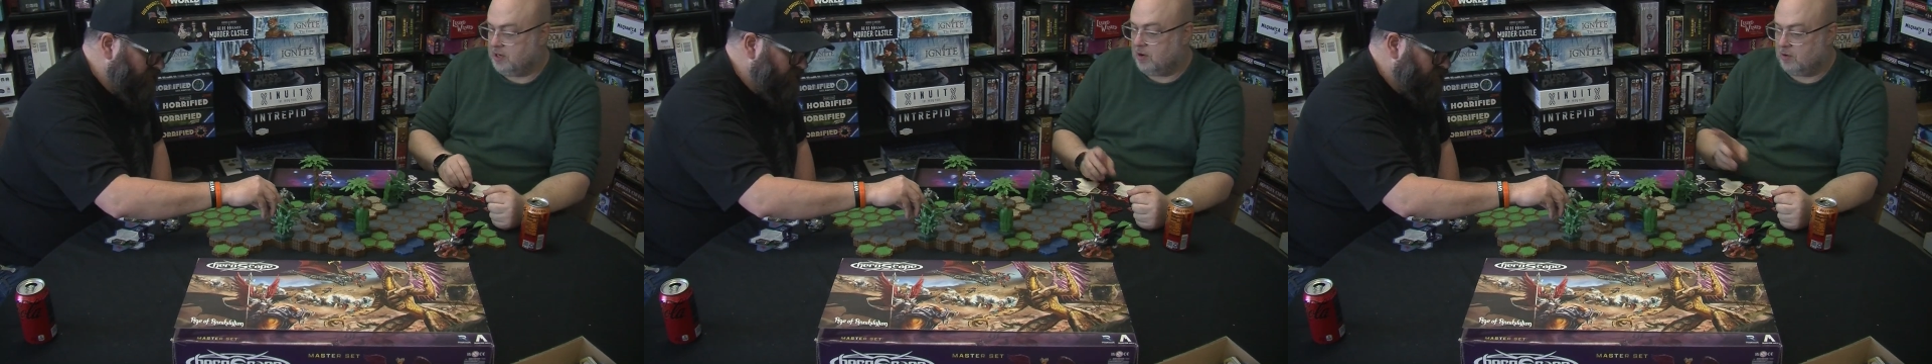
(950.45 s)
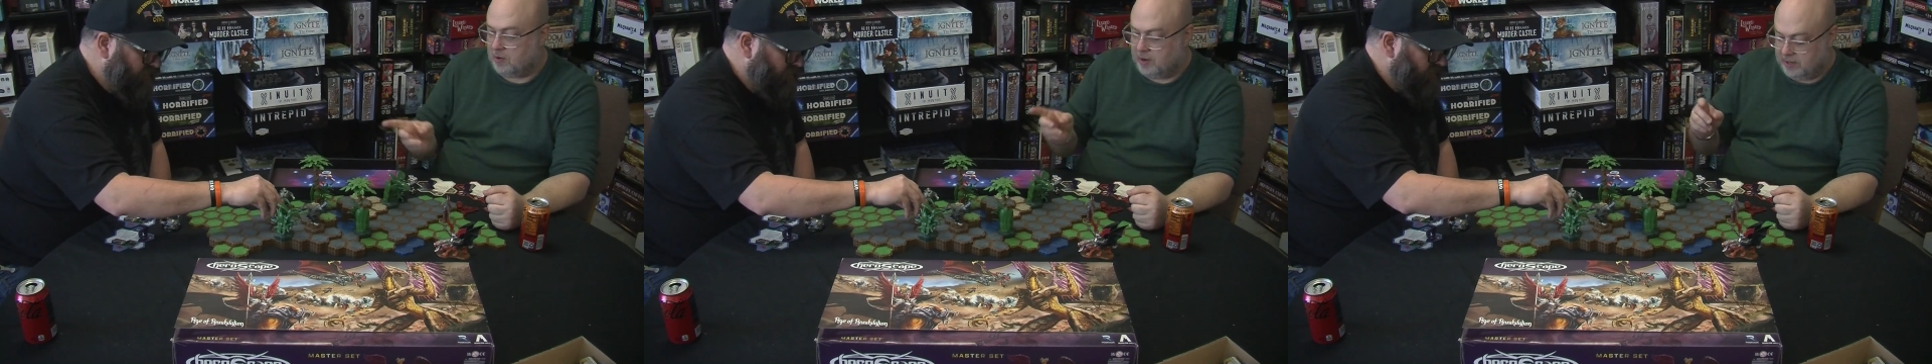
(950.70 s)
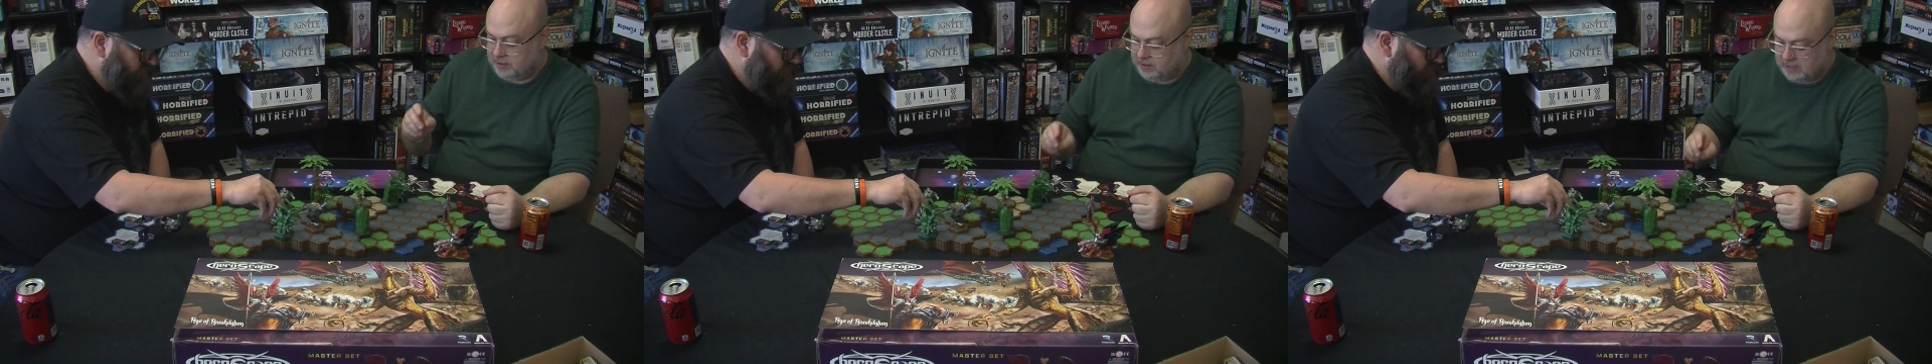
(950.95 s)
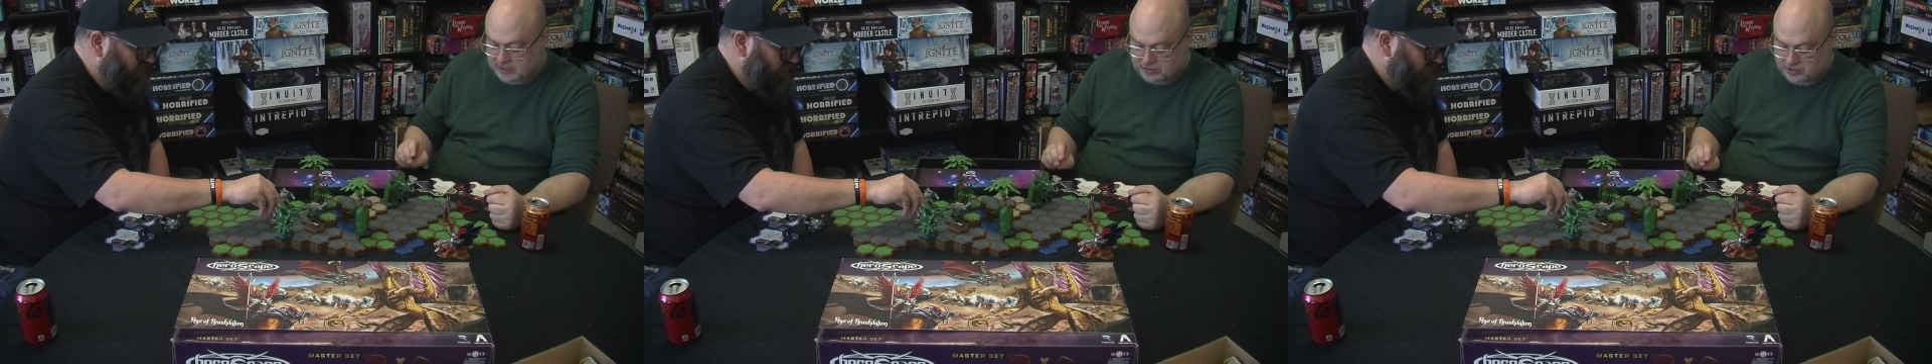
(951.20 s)
oh, go ahead.
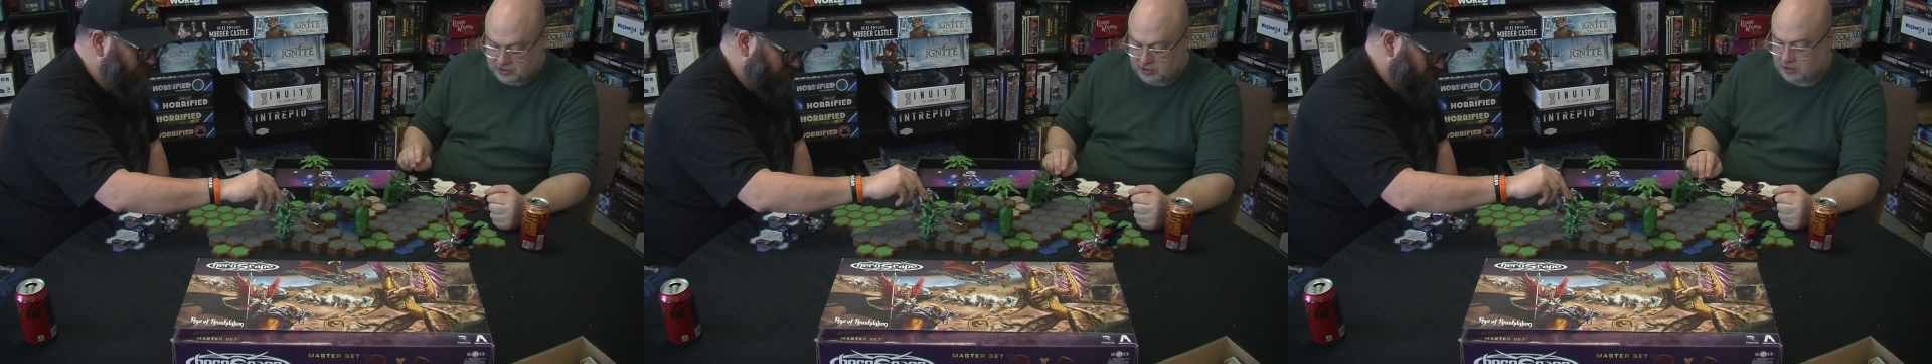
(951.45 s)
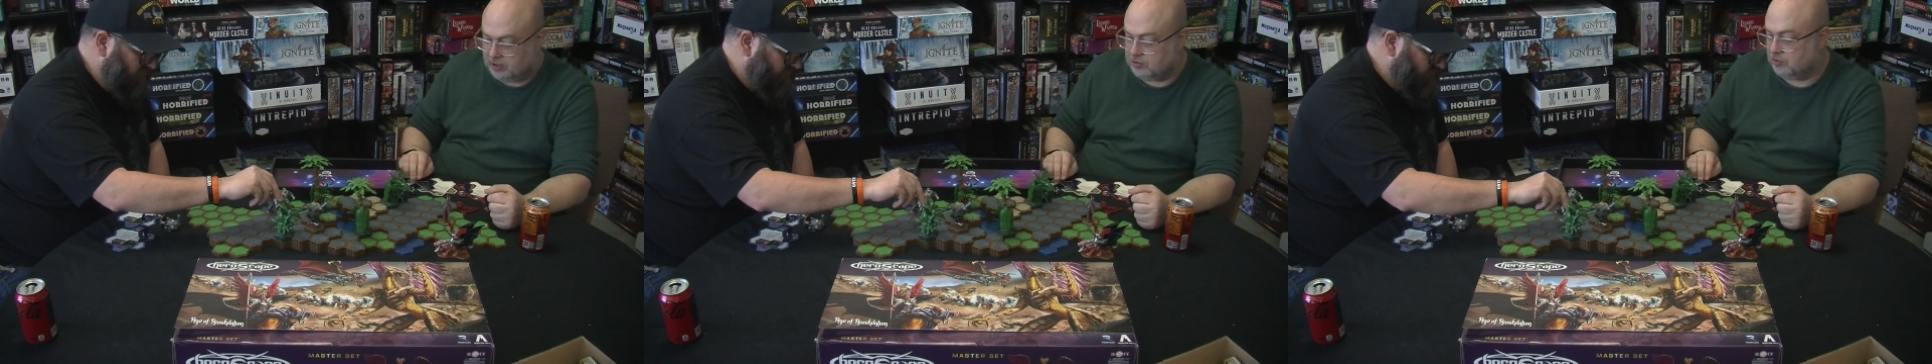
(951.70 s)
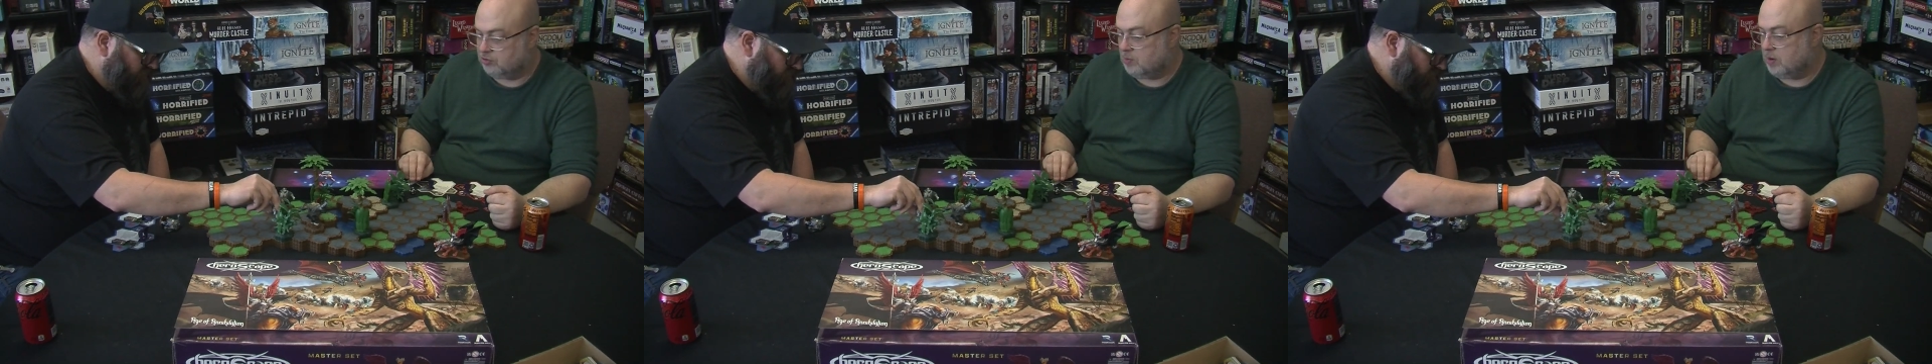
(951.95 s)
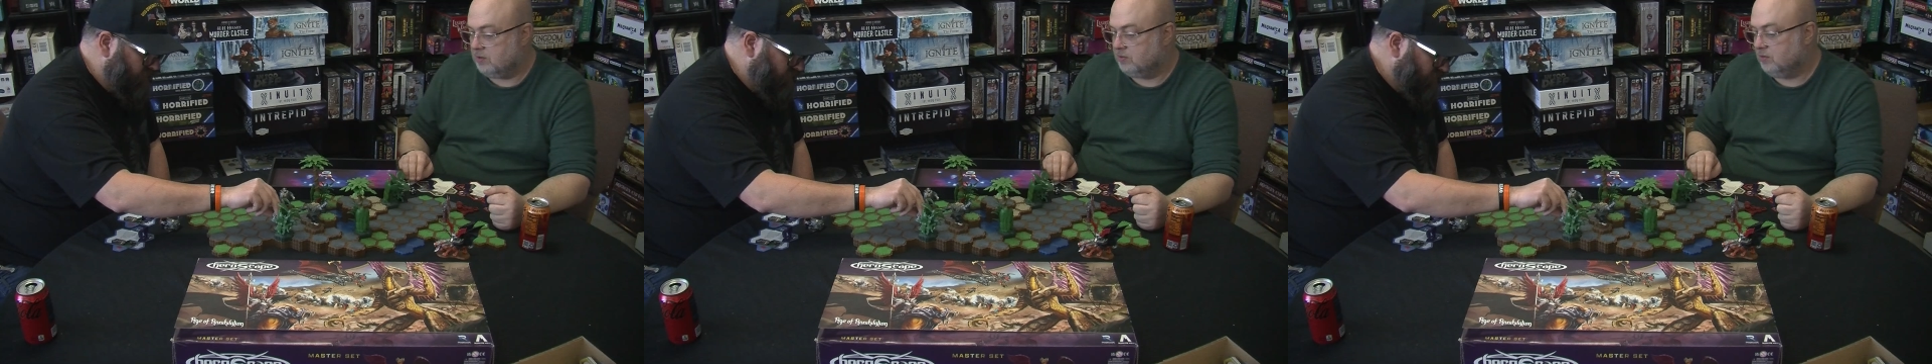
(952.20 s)
You got your
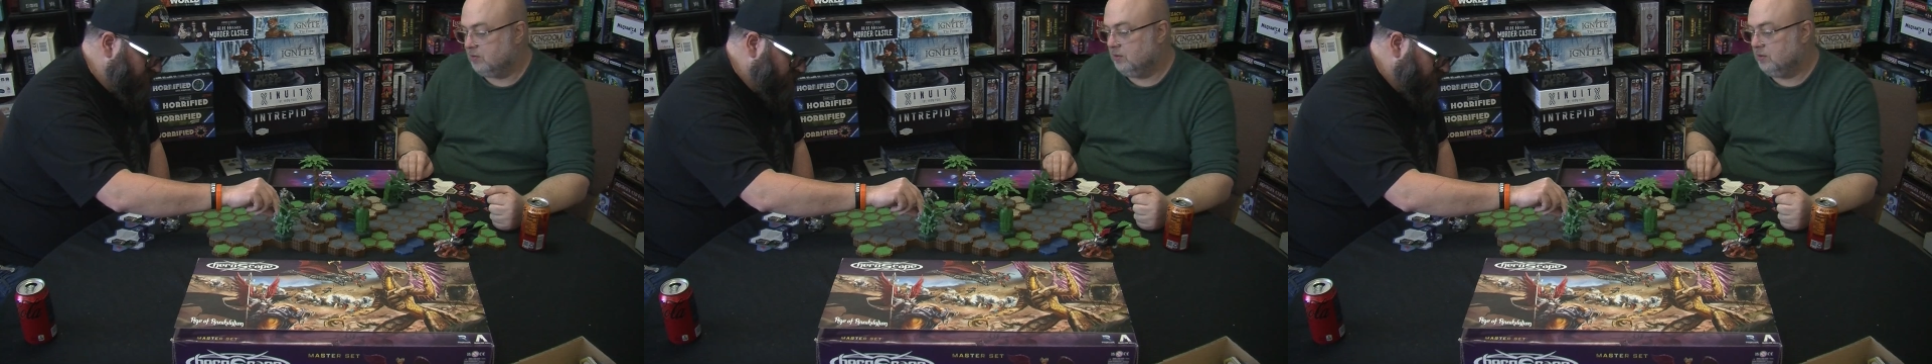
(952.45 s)
squads.